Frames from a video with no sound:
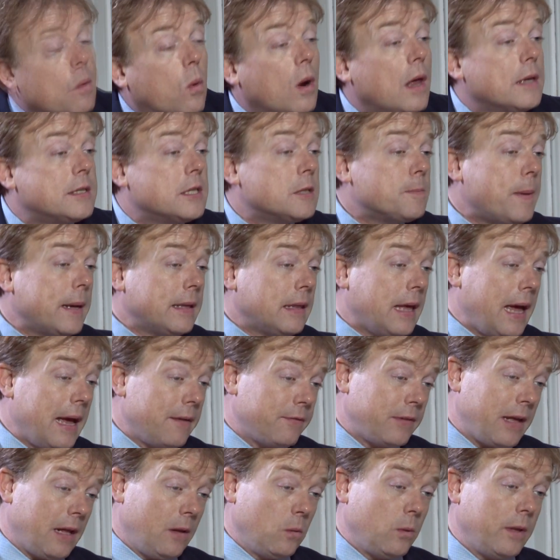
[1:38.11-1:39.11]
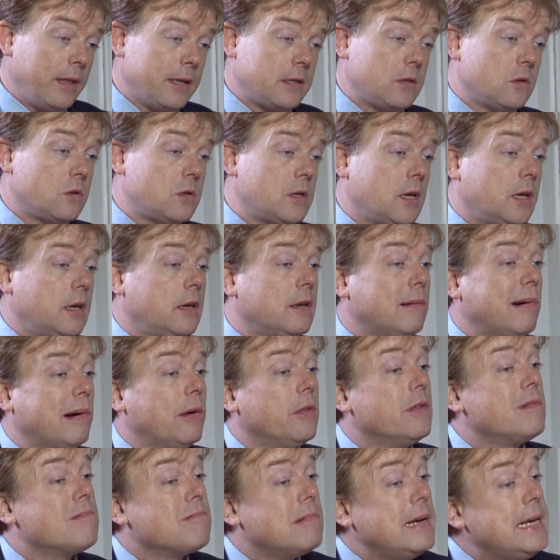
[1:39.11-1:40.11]
Well, I suspect they have dealt with it to a certain degree
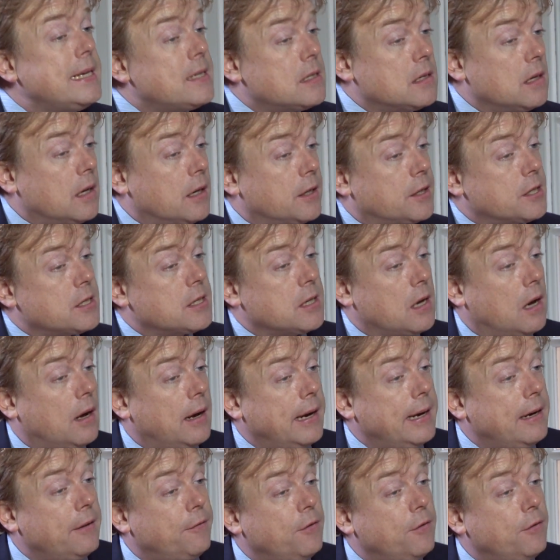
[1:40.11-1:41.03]
on the research side.